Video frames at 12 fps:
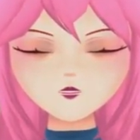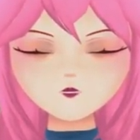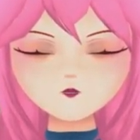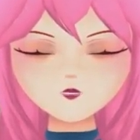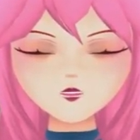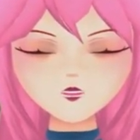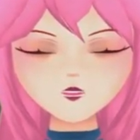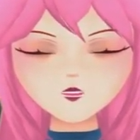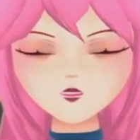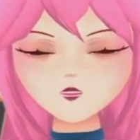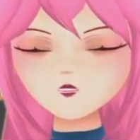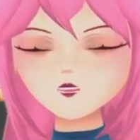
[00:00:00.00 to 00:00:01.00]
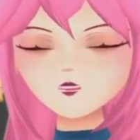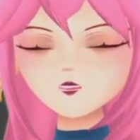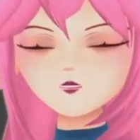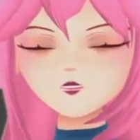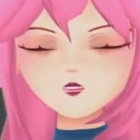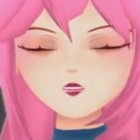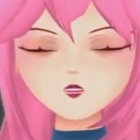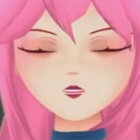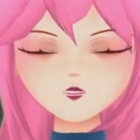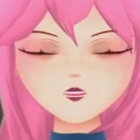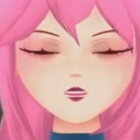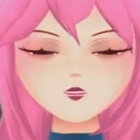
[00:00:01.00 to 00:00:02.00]
darken them down a bit
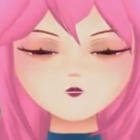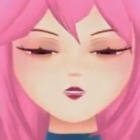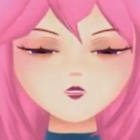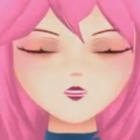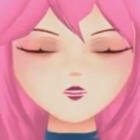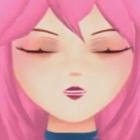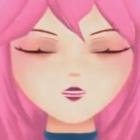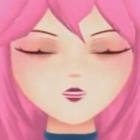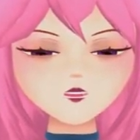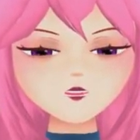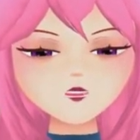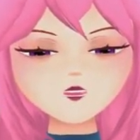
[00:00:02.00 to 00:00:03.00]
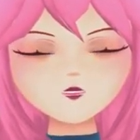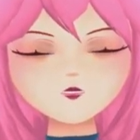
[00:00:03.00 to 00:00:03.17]
using the base color,